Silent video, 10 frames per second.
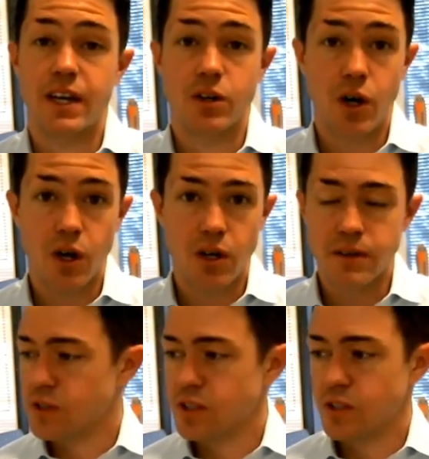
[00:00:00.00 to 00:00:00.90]
at all.
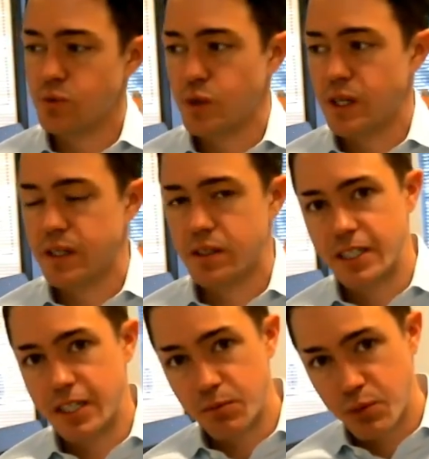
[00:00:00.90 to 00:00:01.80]
Versus with a
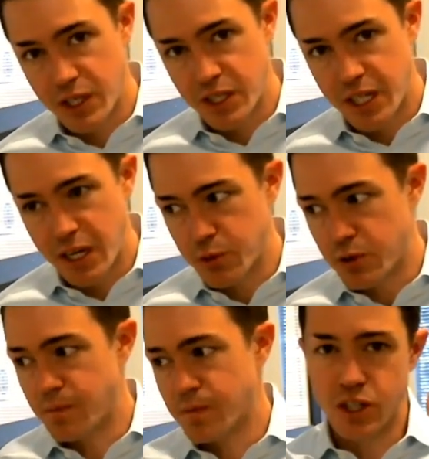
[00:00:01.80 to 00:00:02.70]
decompression
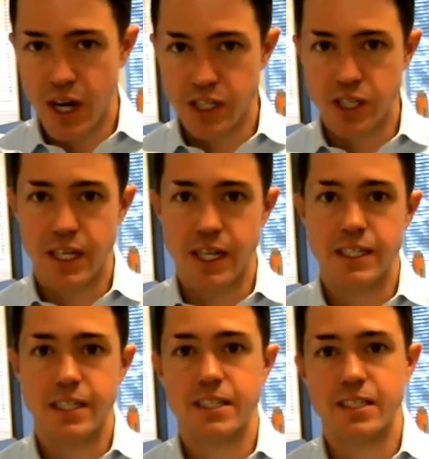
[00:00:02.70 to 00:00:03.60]
table, the traction head,
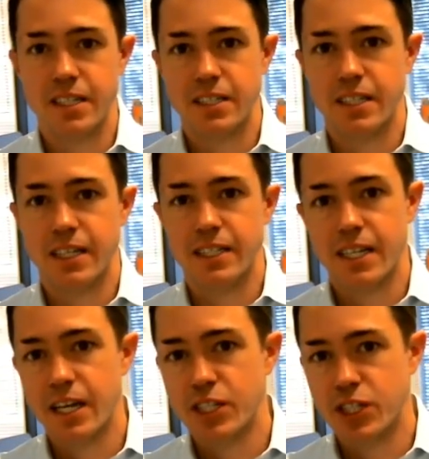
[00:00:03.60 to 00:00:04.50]
it's sensing that
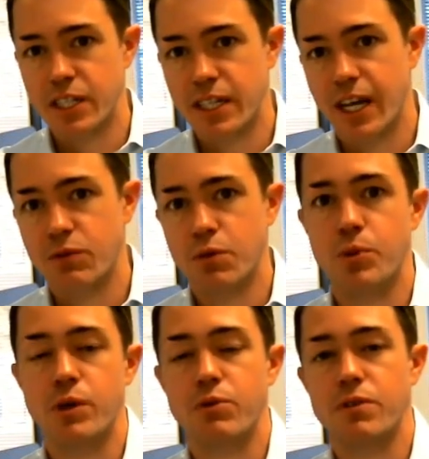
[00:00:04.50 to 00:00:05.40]
tension and we're
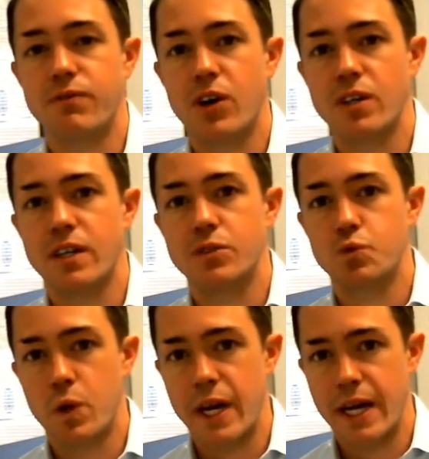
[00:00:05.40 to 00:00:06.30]
pulling with far less
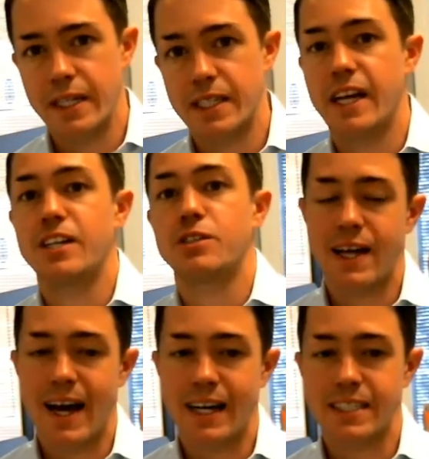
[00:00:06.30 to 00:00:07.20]
weight and
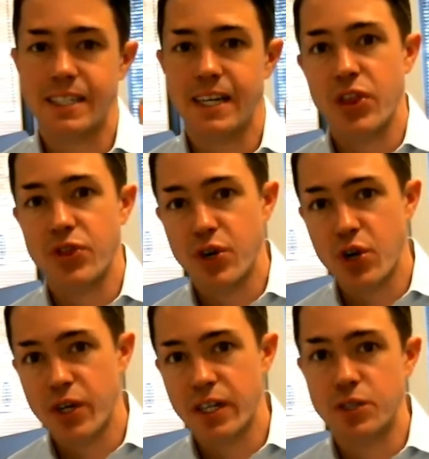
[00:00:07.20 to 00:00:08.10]
relaxed. At
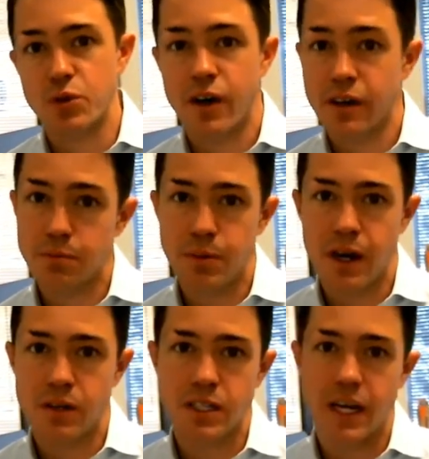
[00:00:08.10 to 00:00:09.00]
30 to 100
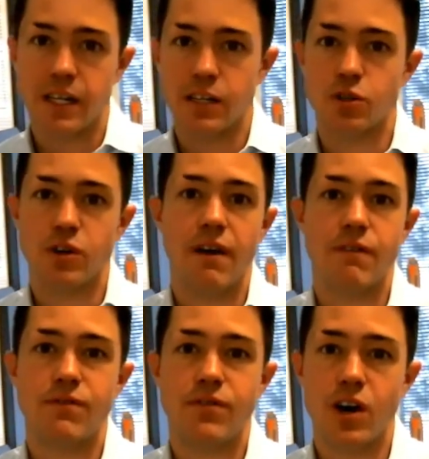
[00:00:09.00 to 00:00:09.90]
pounds, I can create
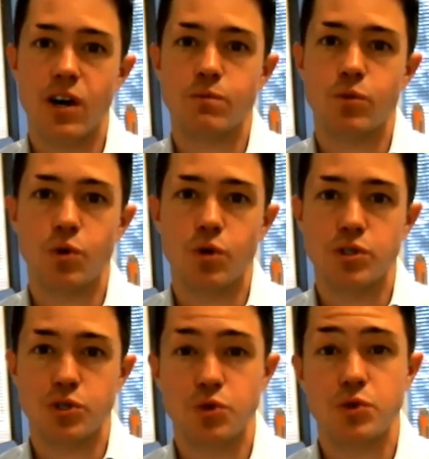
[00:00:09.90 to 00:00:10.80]
far more
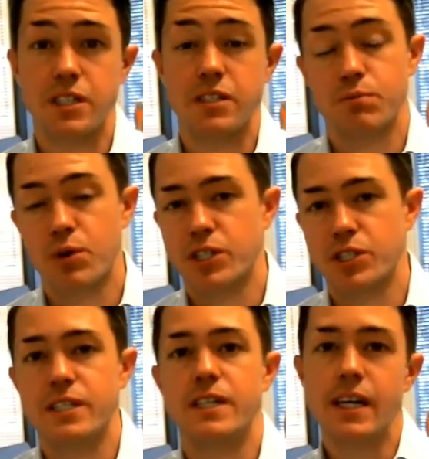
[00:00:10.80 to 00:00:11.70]
true
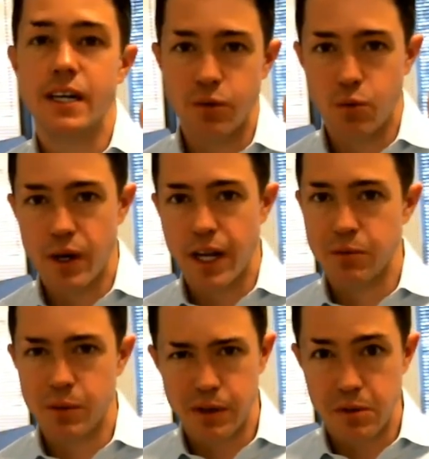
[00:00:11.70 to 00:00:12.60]
decompression than what
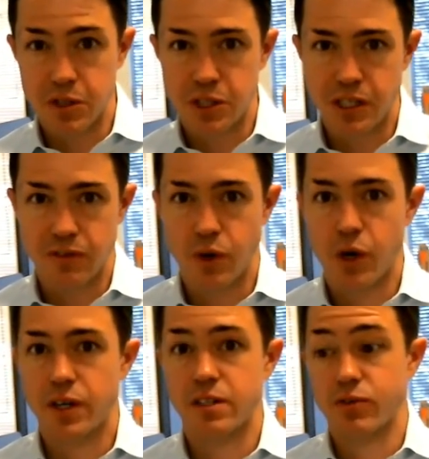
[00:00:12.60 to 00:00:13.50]
anybody will achieve
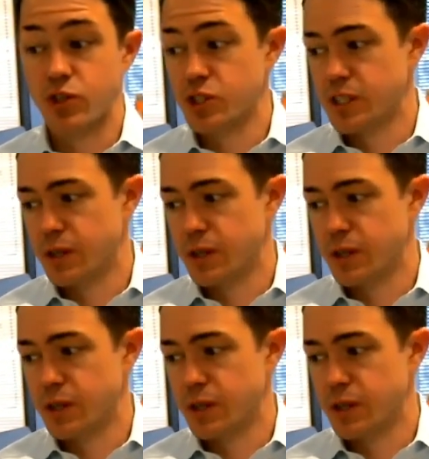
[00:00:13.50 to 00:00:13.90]
on an inversion